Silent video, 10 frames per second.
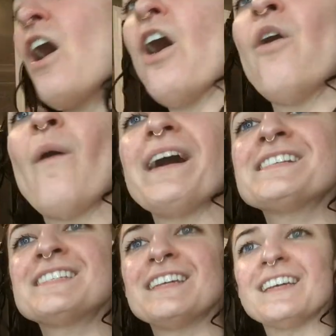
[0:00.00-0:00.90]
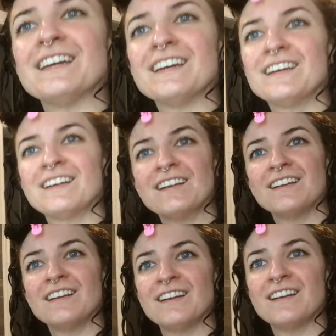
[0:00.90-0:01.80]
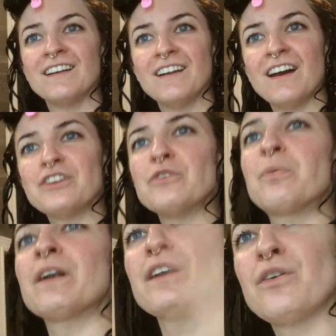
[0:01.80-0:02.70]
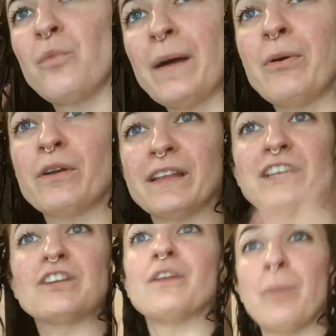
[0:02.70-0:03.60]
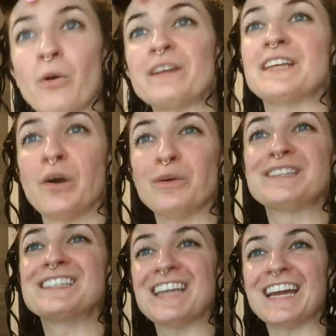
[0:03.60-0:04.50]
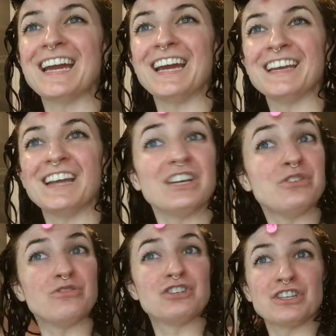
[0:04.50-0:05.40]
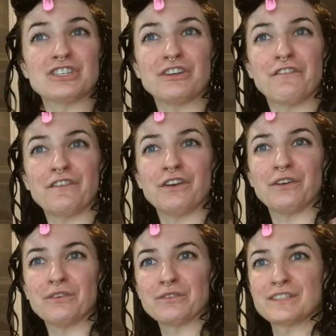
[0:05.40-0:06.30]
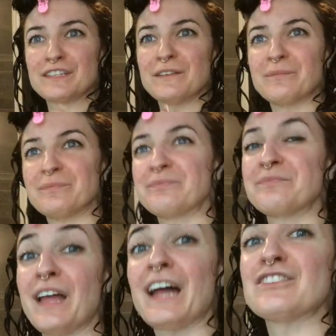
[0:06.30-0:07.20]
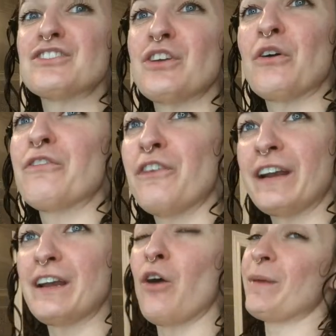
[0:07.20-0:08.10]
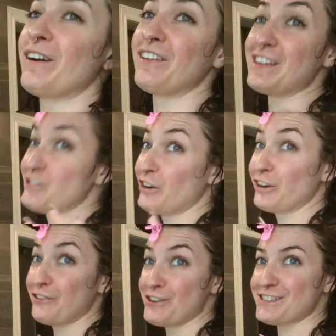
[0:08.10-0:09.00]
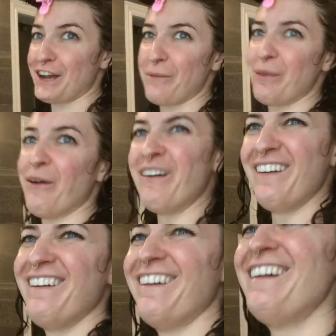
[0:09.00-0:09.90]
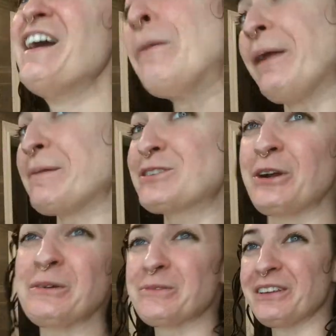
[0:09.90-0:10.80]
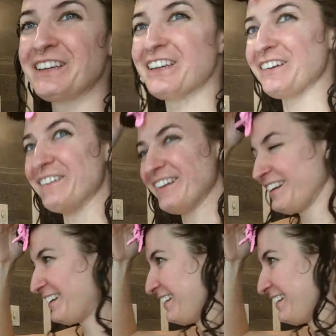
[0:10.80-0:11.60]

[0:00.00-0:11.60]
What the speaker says: Oh, I see. You put it in a wet ponytail, like the ponytail would stay in and you just diffuse. That's so funny. Oh my God, that's not good for your scalp though. But I'm sure it was really cute.